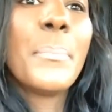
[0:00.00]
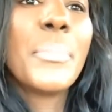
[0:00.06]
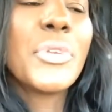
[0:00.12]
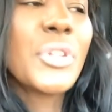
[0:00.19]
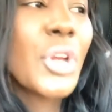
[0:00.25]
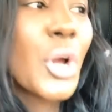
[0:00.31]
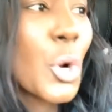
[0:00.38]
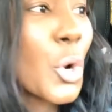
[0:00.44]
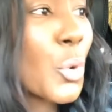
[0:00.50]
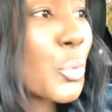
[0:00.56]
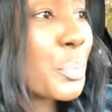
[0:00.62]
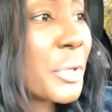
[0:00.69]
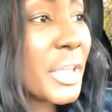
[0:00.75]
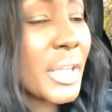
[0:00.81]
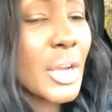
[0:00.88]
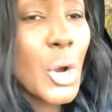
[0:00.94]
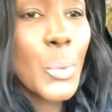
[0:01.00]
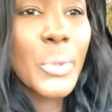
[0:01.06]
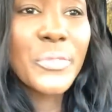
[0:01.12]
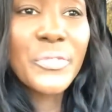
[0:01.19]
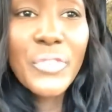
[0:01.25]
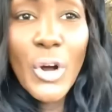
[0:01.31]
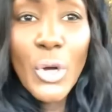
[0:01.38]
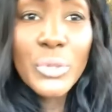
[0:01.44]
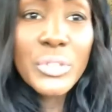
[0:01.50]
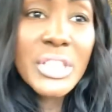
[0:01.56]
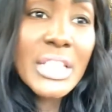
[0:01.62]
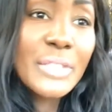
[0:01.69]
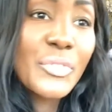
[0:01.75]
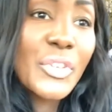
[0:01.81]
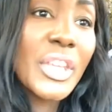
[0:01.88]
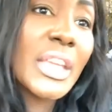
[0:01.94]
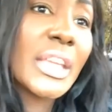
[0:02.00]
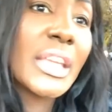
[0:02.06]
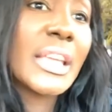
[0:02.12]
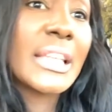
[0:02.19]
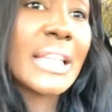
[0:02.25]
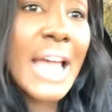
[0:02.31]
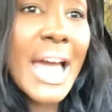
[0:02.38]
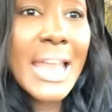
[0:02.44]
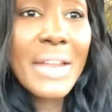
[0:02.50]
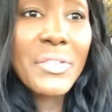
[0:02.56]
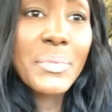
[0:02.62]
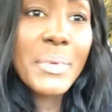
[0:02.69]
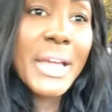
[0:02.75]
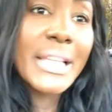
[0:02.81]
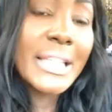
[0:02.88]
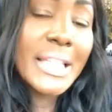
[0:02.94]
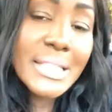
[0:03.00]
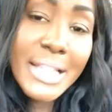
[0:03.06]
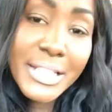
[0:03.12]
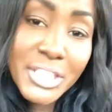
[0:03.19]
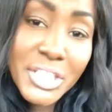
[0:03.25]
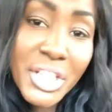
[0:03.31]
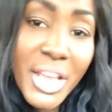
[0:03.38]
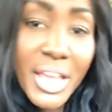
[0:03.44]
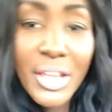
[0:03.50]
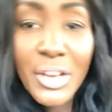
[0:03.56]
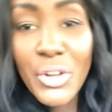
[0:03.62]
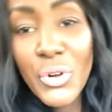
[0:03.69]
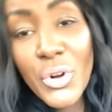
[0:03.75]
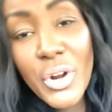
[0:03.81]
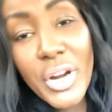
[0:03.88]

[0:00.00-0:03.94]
you know, being on Revolt TV and not everybody gets that channel or